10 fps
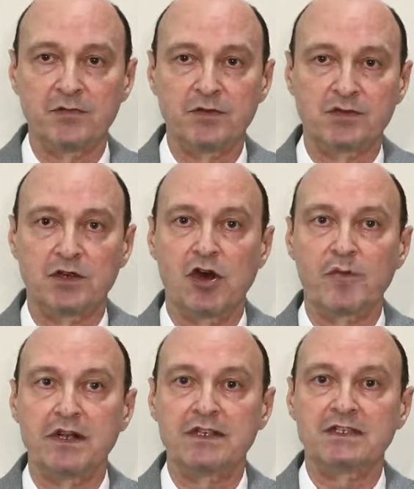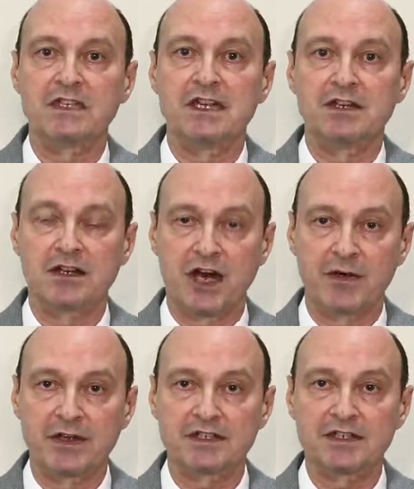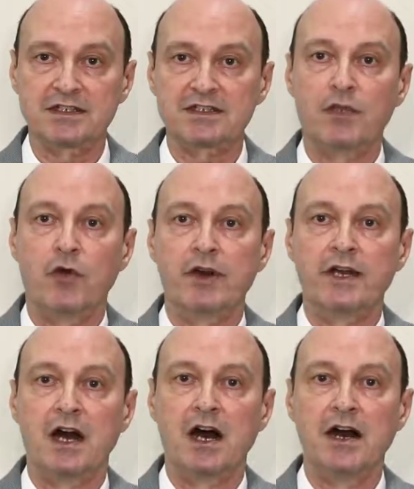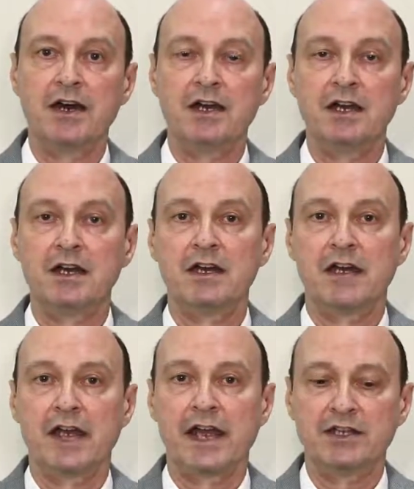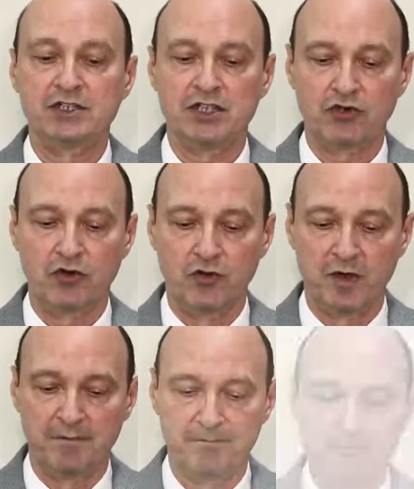which we commonly see in car accidents or in high energy trauma.